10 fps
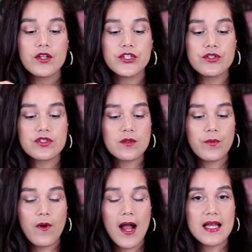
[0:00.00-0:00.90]
you're
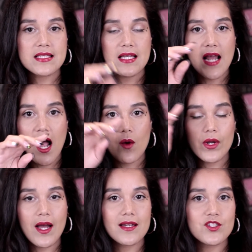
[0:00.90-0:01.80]
surprised at how
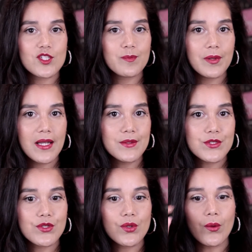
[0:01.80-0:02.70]
it kind of just
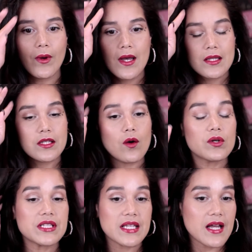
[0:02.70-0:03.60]
blends through. The
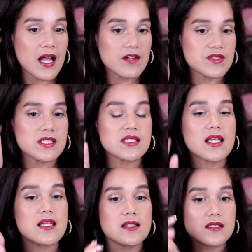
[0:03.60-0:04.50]
only thing I have to
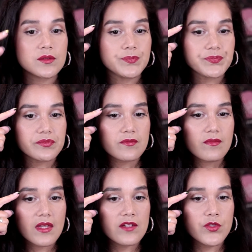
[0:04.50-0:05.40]
say is,
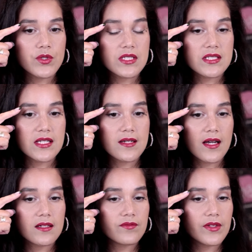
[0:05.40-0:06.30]
if you can see
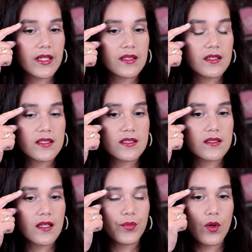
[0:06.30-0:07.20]
kind of like this
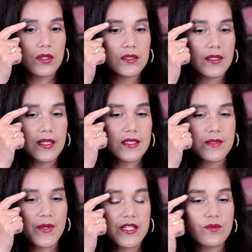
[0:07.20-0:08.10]
like bald looking
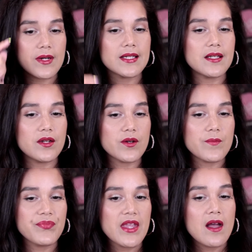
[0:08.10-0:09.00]
space right here,